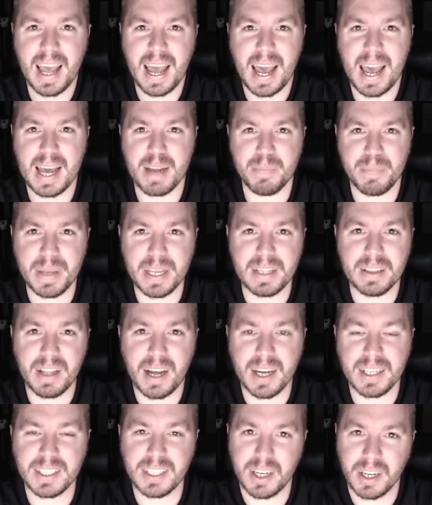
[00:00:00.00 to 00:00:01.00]
at Big
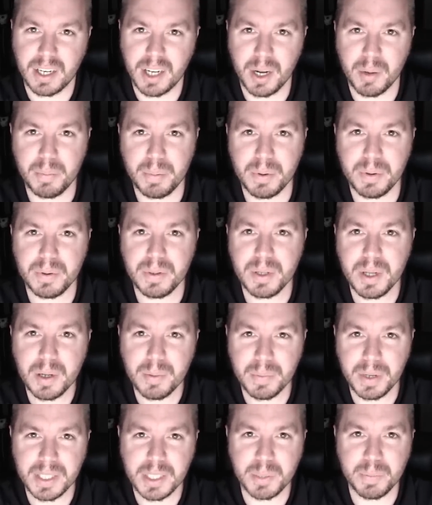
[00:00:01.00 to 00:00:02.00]
Lots a couple
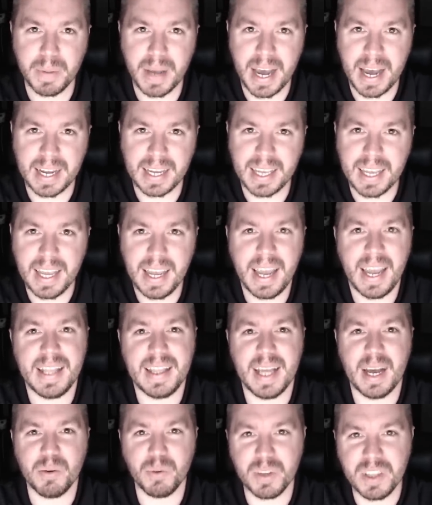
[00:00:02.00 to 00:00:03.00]
months back
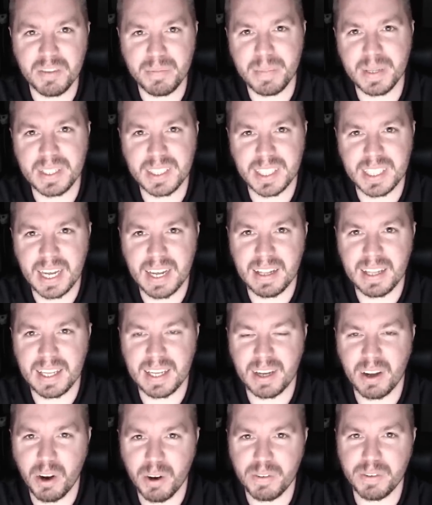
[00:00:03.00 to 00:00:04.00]
and that we've been
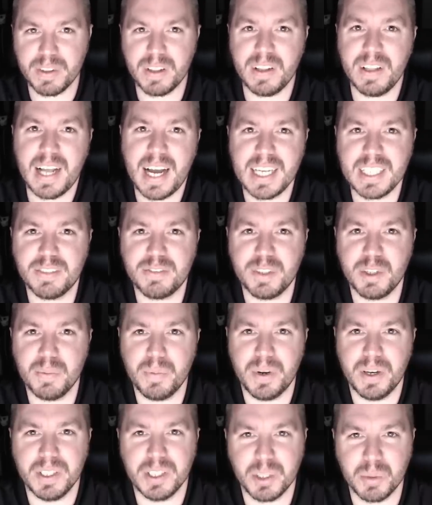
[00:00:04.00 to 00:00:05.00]
selling over the last few
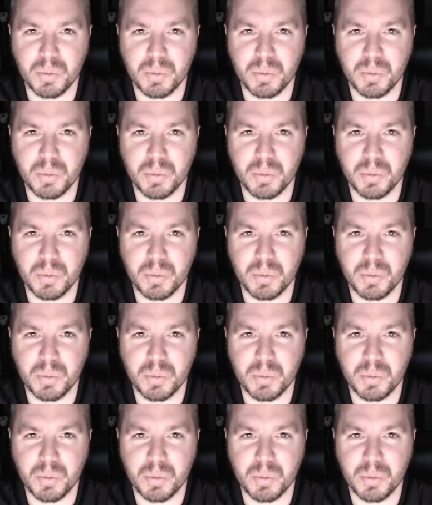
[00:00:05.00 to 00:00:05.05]
months.